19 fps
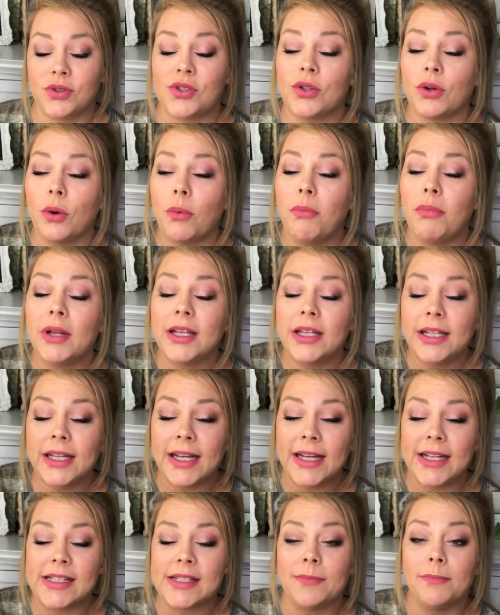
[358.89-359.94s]
so
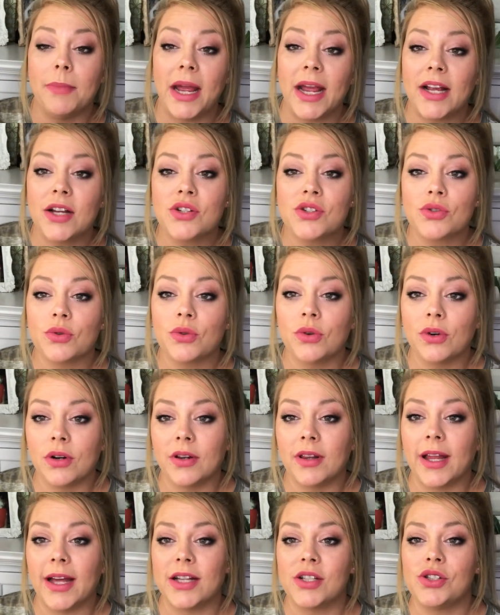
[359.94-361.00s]
please make
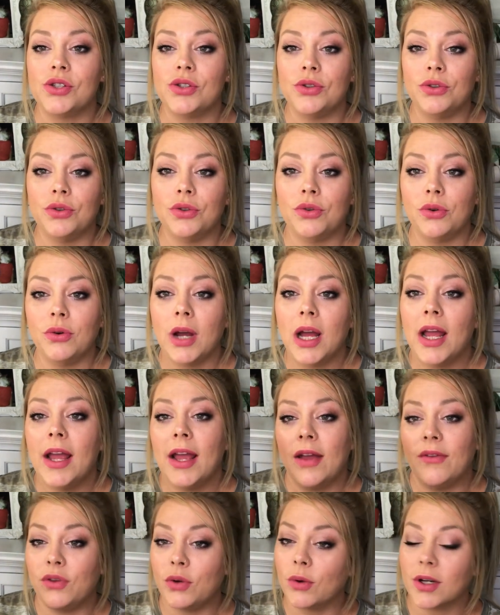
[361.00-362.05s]
sure that you,
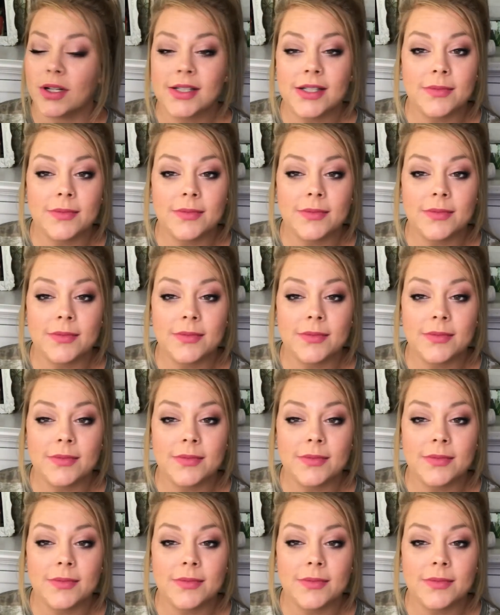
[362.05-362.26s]
if you are